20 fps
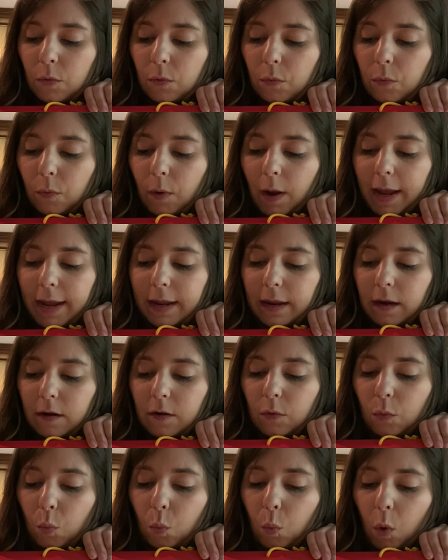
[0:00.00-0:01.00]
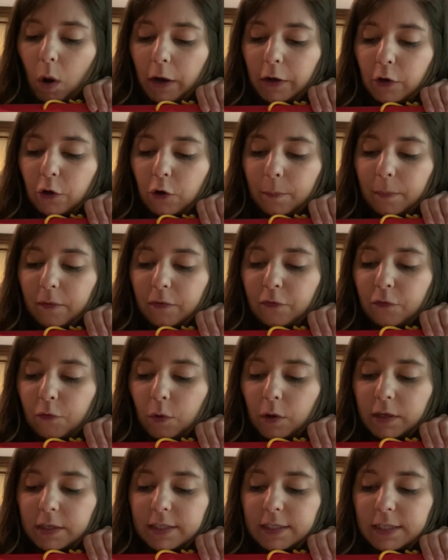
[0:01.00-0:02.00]
Right, one group of
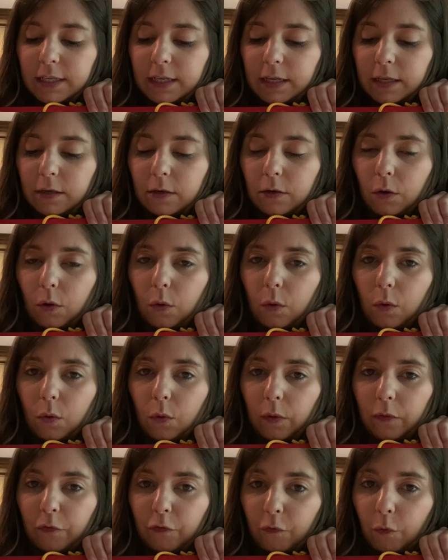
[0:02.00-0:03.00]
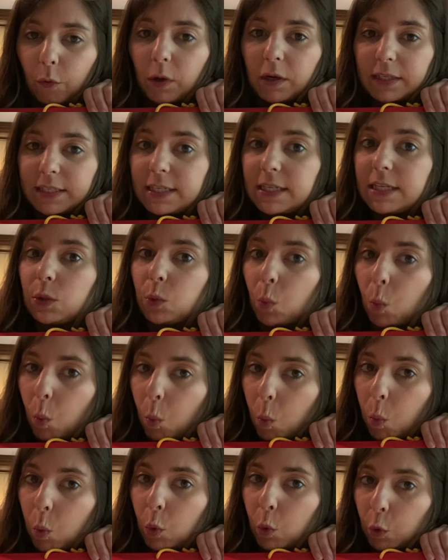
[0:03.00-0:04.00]
14 or 14
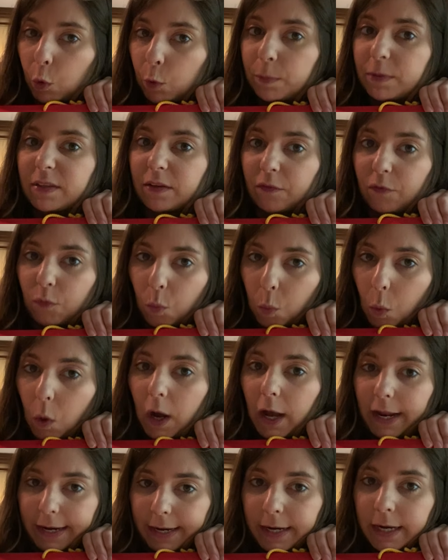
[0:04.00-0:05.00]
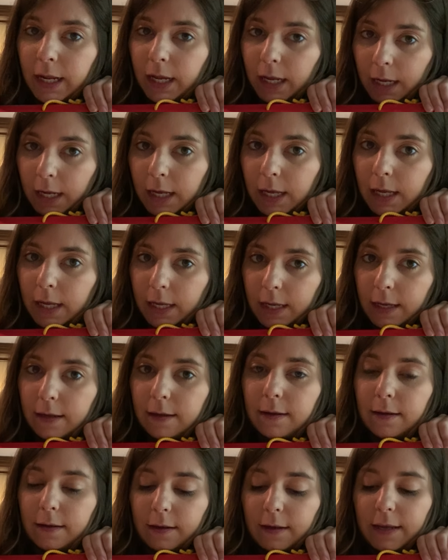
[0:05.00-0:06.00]
groups of 1
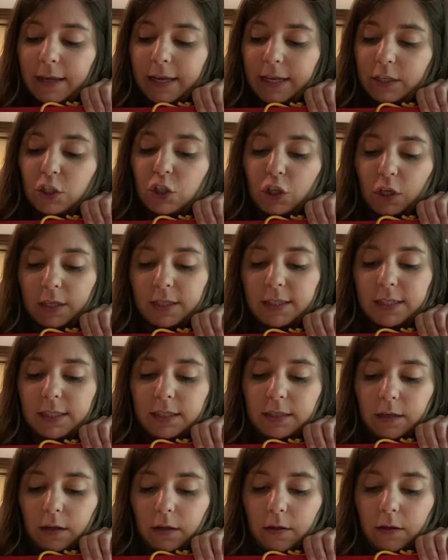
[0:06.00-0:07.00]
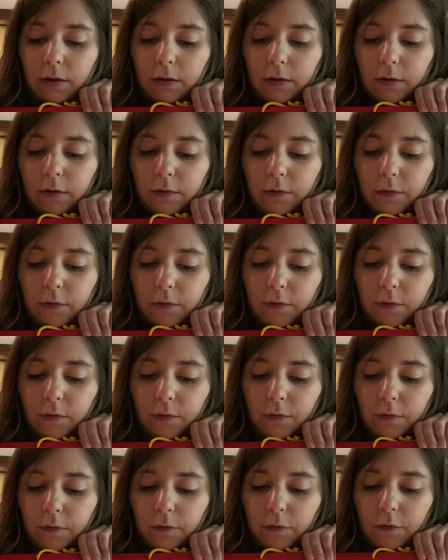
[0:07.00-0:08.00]
is just still
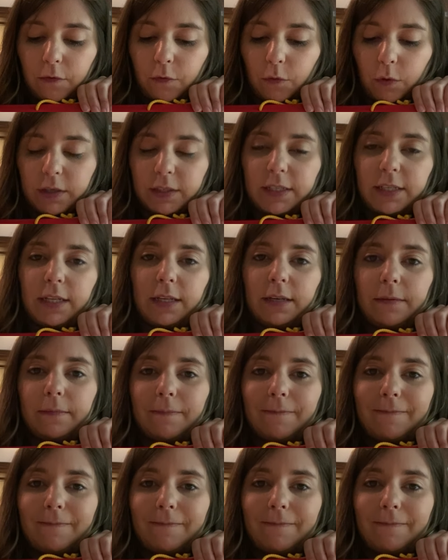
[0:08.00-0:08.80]
14.